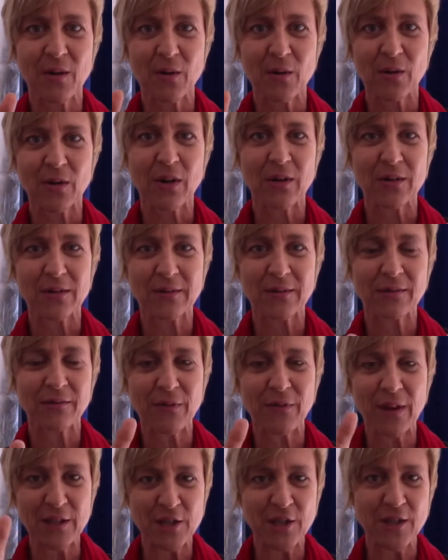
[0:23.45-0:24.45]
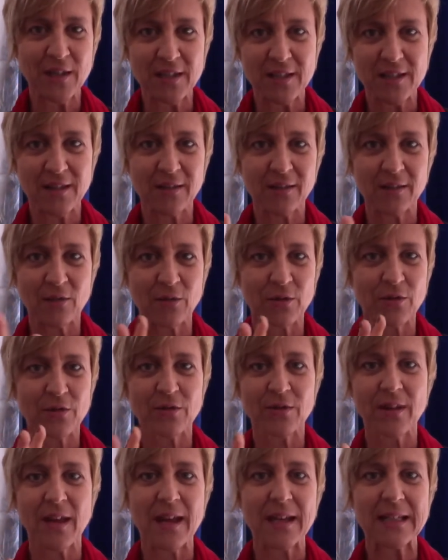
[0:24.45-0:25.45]
or go and fetch this and, or
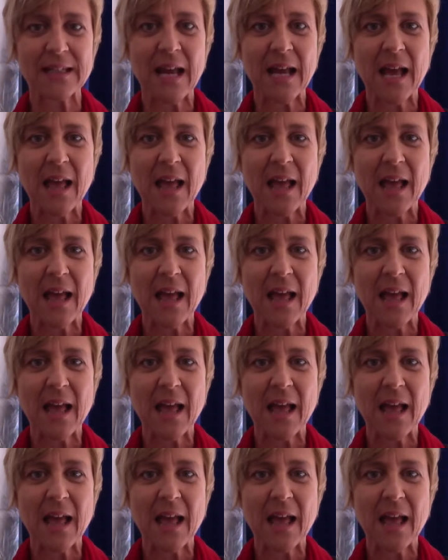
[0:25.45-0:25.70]
do that,